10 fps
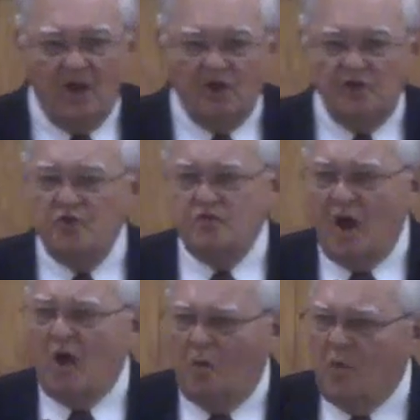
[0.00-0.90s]
you
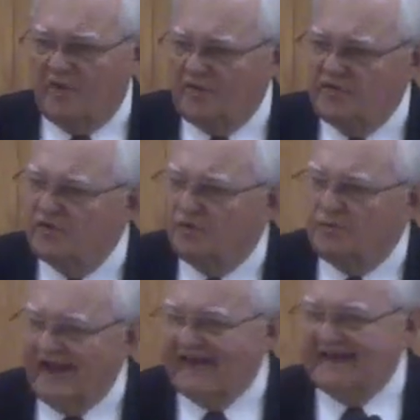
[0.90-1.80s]
know whether you're
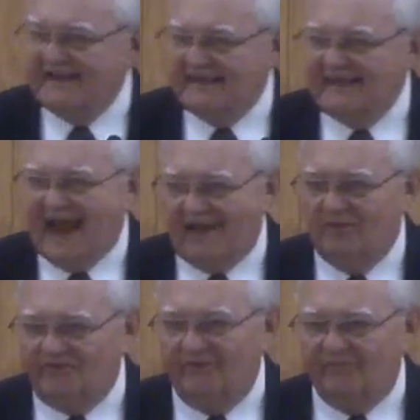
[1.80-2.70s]
ready to tackle
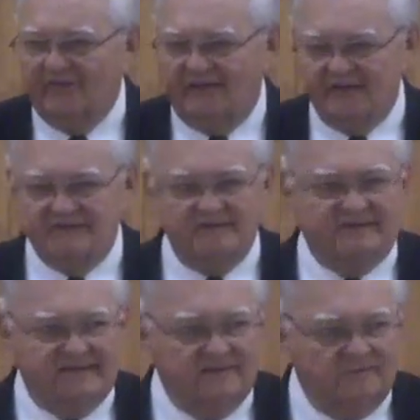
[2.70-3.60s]
some things, to
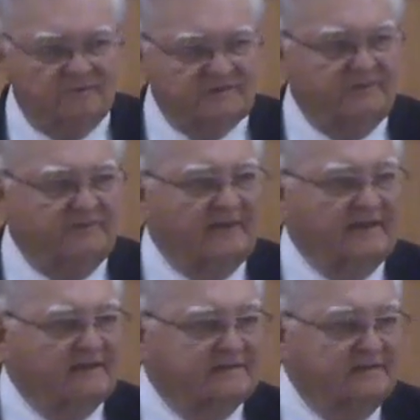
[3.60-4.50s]
deal with some
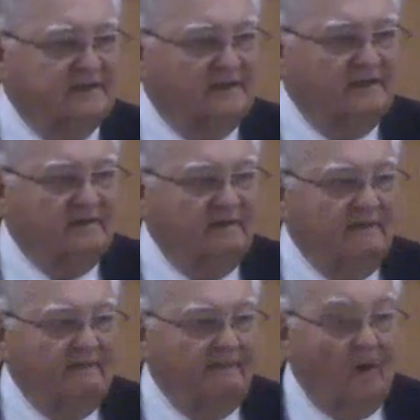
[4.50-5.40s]
things,
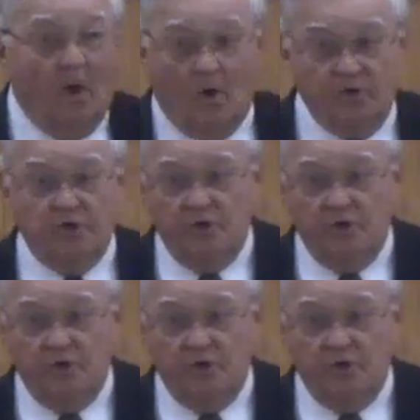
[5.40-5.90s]
or you